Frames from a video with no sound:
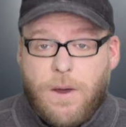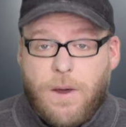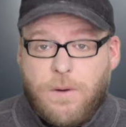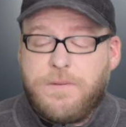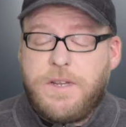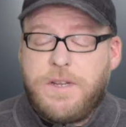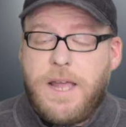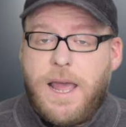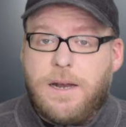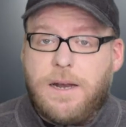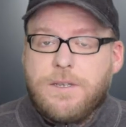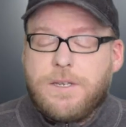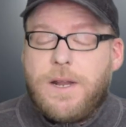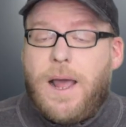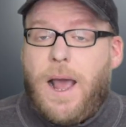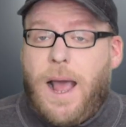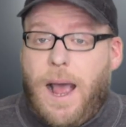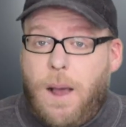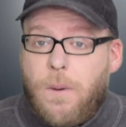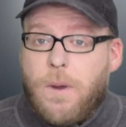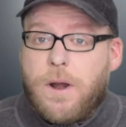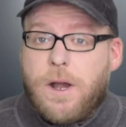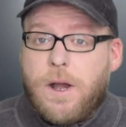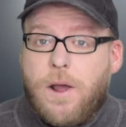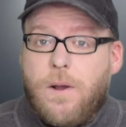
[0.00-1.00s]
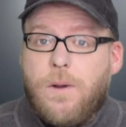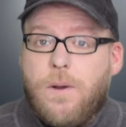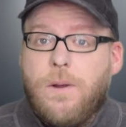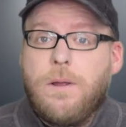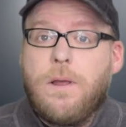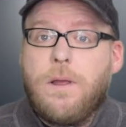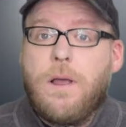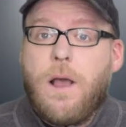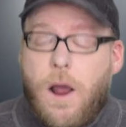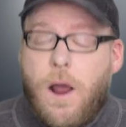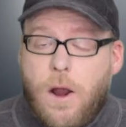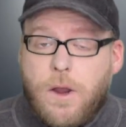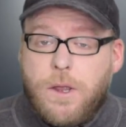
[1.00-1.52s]
of 10. So now, I wanna know,
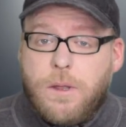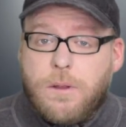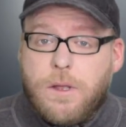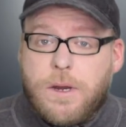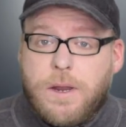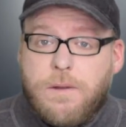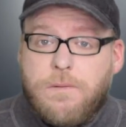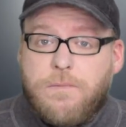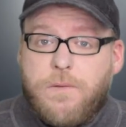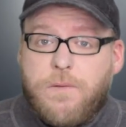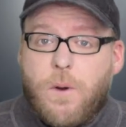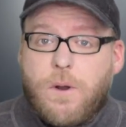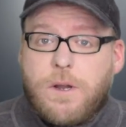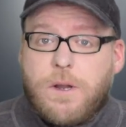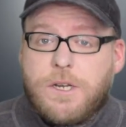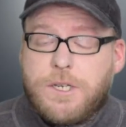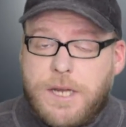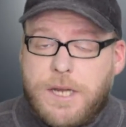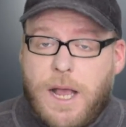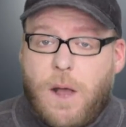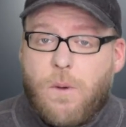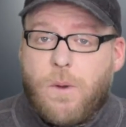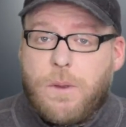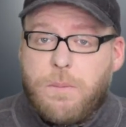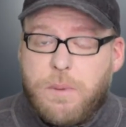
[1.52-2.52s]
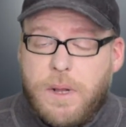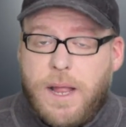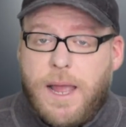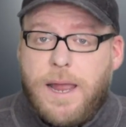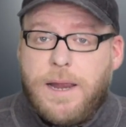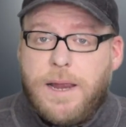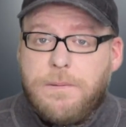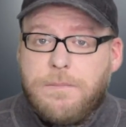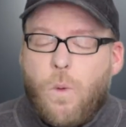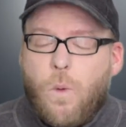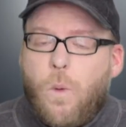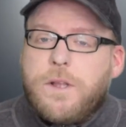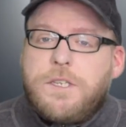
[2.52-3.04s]
are you looking forward to Shall We
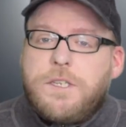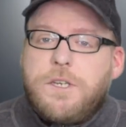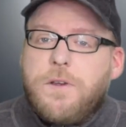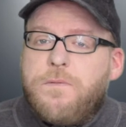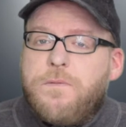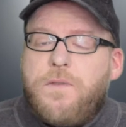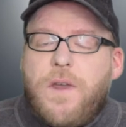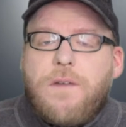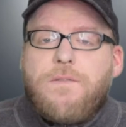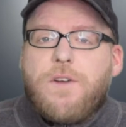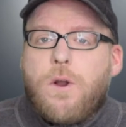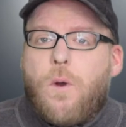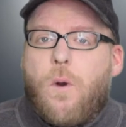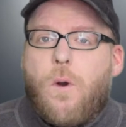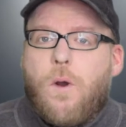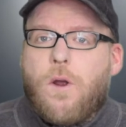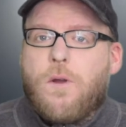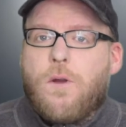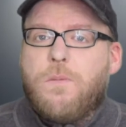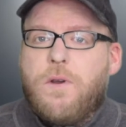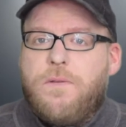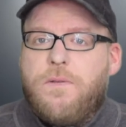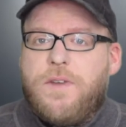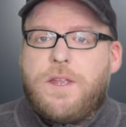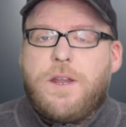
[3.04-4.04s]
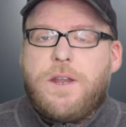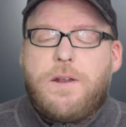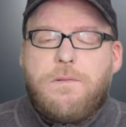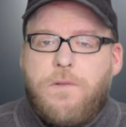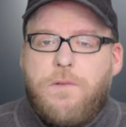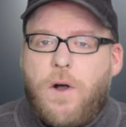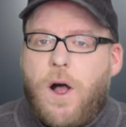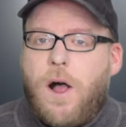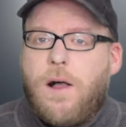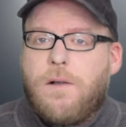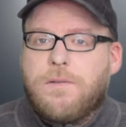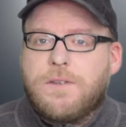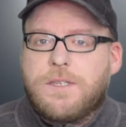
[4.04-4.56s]
Play? What's your favorite horror movie that
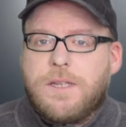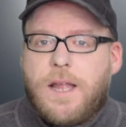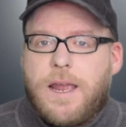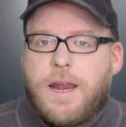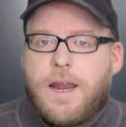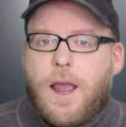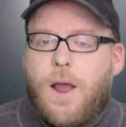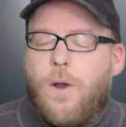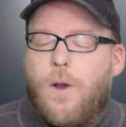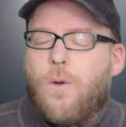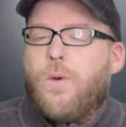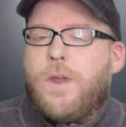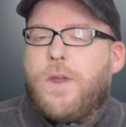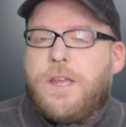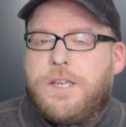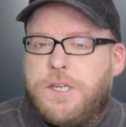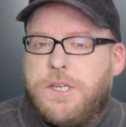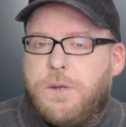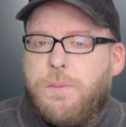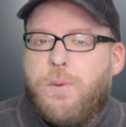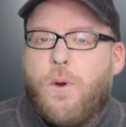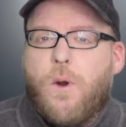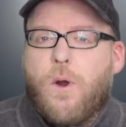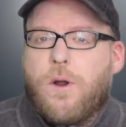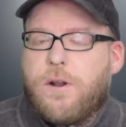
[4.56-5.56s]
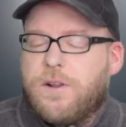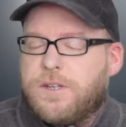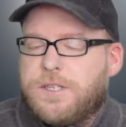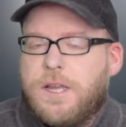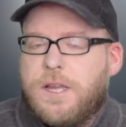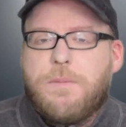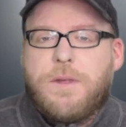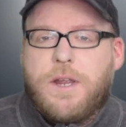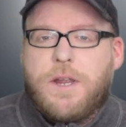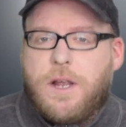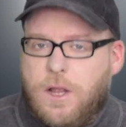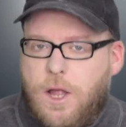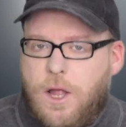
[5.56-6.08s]
involves like a Ouija board or
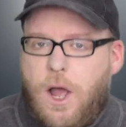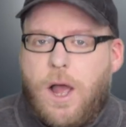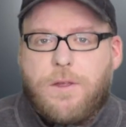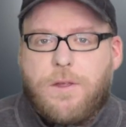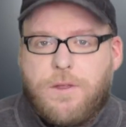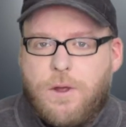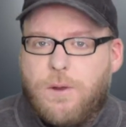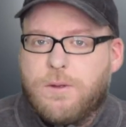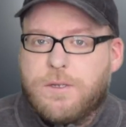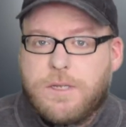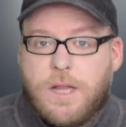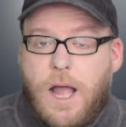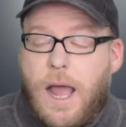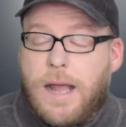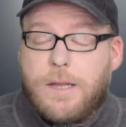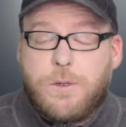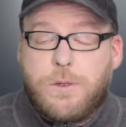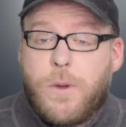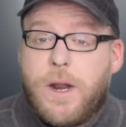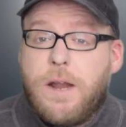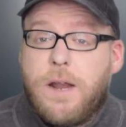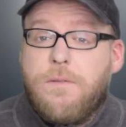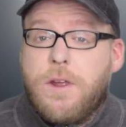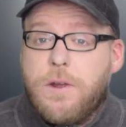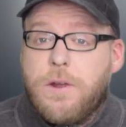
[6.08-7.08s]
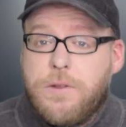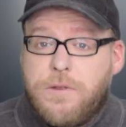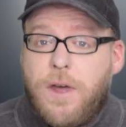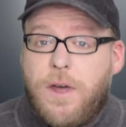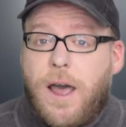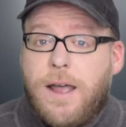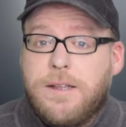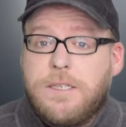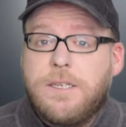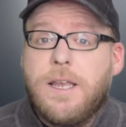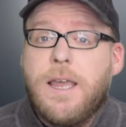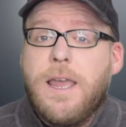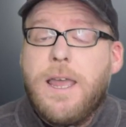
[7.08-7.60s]
something along those lines? Whatever your
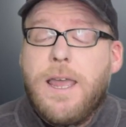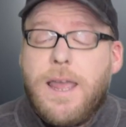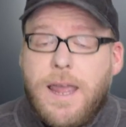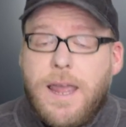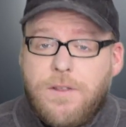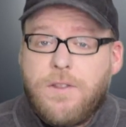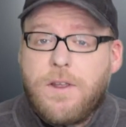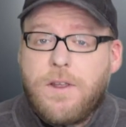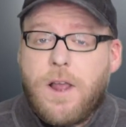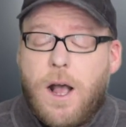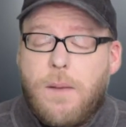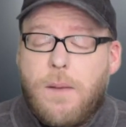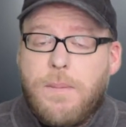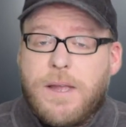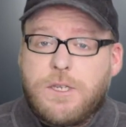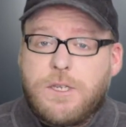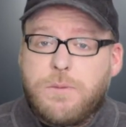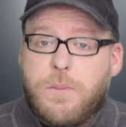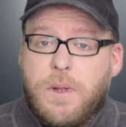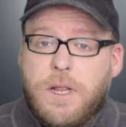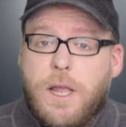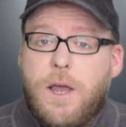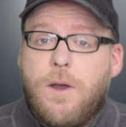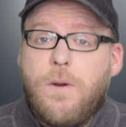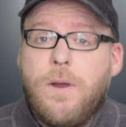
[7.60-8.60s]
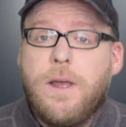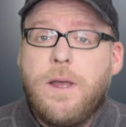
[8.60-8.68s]
thoughts, hit the comments below.